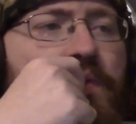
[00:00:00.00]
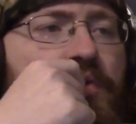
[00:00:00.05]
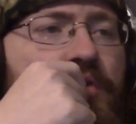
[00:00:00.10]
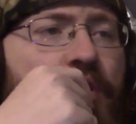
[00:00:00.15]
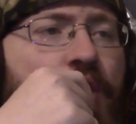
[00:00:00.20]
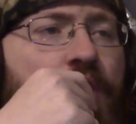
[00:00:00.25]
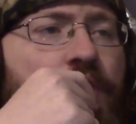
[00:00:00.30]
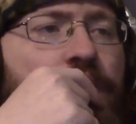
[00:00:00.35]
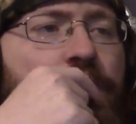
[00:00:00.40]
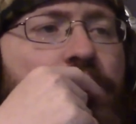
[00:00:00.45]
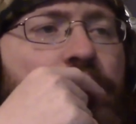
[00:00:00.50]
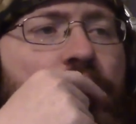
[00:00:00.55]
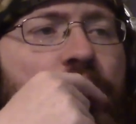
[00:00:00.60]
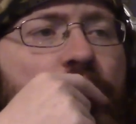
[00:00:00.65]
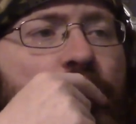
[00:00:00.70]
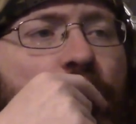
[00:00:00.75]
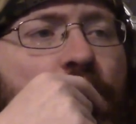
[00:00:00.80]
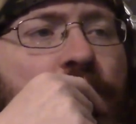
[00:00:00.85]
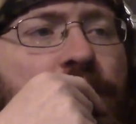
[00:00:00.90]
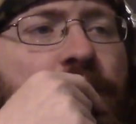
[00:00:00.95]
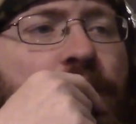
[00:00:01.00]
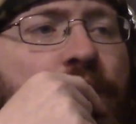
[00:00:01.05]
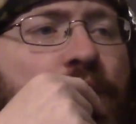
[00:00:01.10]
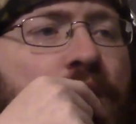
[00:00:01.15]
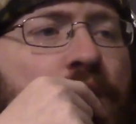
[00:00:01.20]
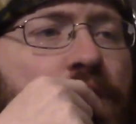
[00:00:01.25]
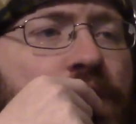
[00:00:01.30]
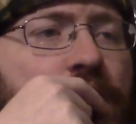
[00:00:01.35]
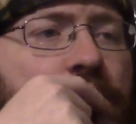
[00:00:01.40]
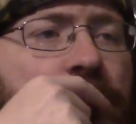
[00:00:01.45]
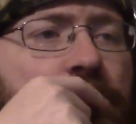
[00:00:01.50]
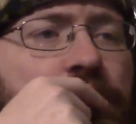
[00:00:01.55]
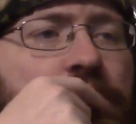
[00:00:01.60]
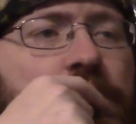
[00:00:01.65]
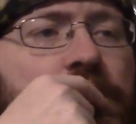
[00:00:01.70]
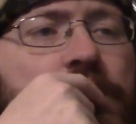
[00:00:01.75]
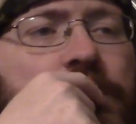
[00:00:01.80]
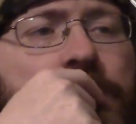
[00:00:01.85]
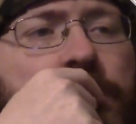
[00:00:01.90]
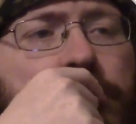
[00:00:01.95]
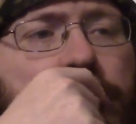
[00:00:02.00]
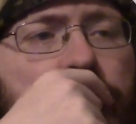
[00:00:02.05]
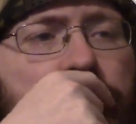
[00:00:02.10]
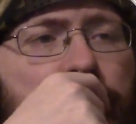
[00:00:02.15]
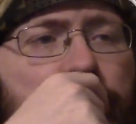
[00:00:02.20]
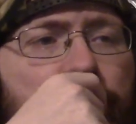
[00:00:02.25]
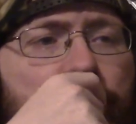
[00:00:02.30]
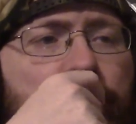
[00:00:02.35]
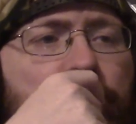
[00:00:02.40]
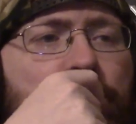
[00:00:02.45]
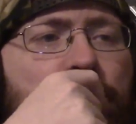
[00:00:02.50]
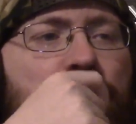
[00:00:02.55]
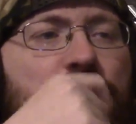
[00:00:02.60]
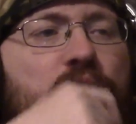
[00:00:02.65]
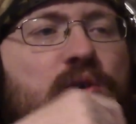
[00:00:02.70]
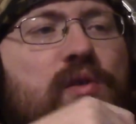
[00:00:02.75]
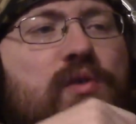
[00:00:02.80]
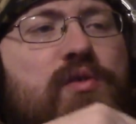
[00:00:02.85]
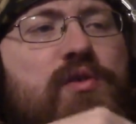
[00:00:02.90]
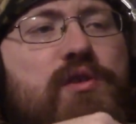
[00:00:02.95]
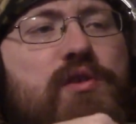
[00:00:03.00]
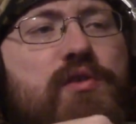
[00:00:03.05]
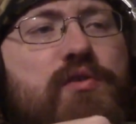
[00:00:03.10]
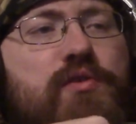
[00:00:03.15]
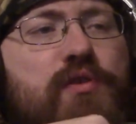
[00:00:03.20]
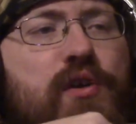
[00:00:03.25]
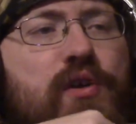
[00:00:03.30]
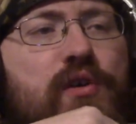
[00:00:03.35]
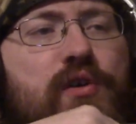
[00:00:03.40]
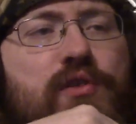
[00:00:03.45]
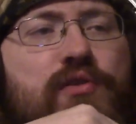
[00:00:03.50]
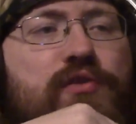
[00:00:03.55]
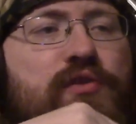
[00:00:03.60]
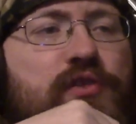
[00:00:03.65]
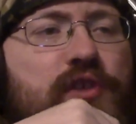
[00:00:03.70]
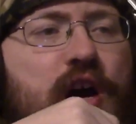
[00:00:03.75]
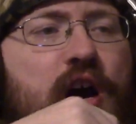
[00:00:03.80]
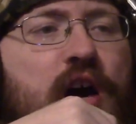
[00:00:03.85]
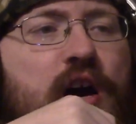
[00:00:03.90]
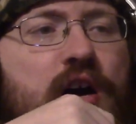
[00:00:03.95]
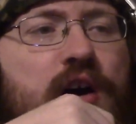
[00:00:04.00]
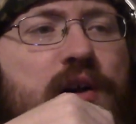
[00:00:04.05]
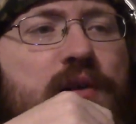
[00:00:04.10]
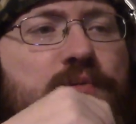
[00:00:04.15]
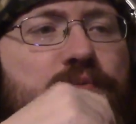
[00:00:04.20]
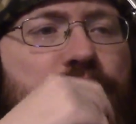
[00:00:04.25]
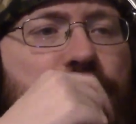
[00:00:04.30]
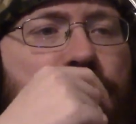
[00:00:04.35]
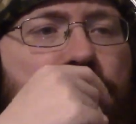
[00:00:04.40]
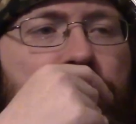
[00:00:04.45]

Talk to talk, walk the walk. Do the honky tonk tonk.